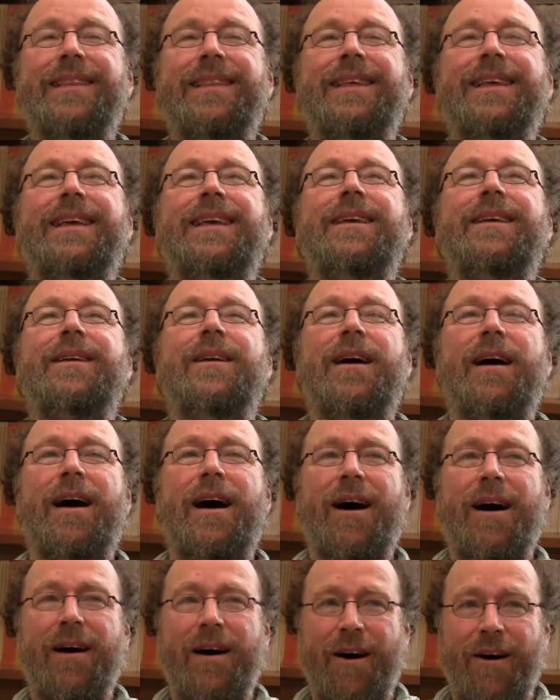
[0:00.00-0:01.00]
the
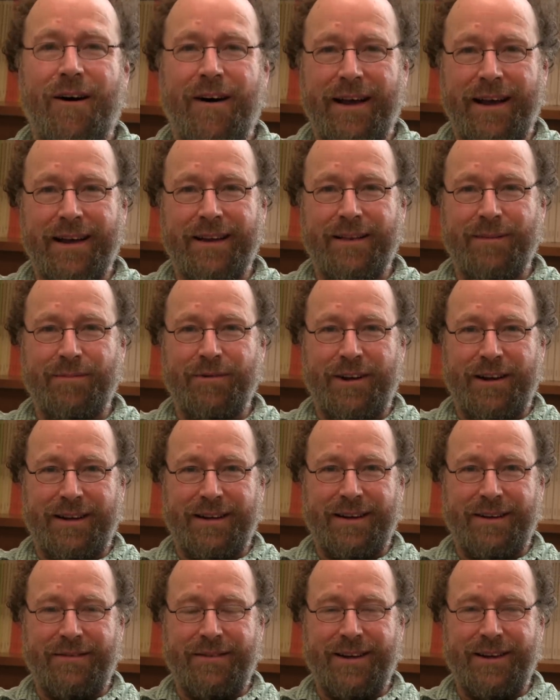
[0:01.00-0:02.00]
higher the
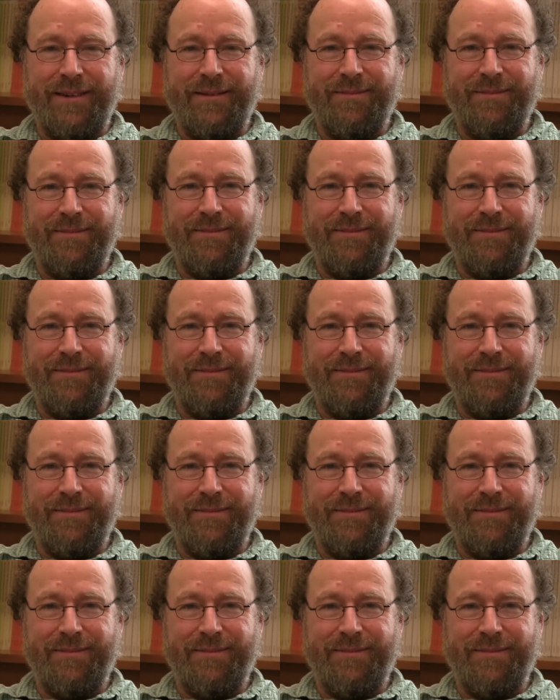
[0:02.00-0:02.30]
productivity.